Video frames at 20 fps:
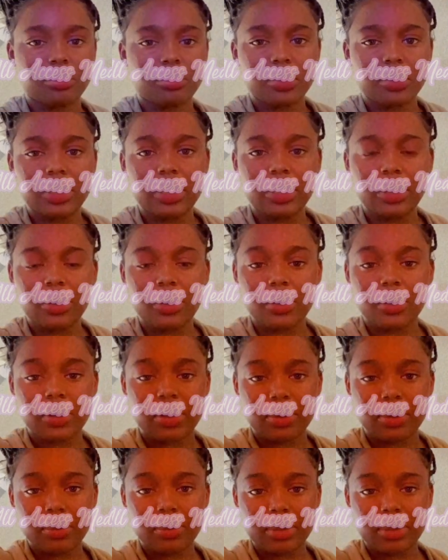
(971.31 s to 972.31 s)
really
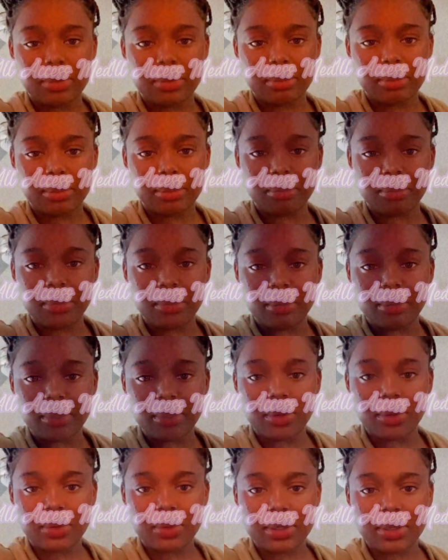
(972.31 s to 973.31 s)
hard, really, really, really,
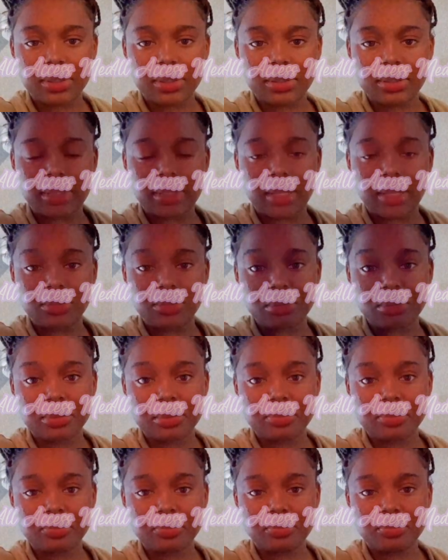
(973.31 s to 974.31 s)
really hard. Like
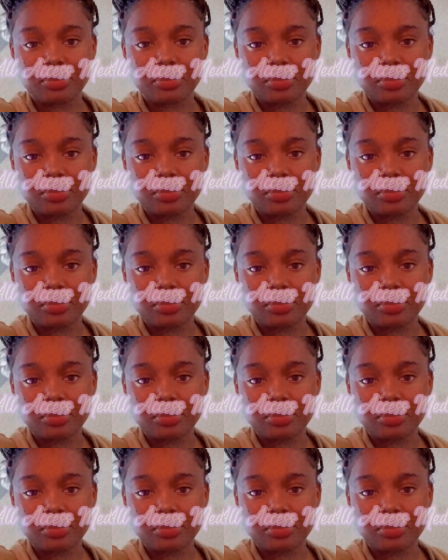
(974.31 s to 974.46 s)
tripping.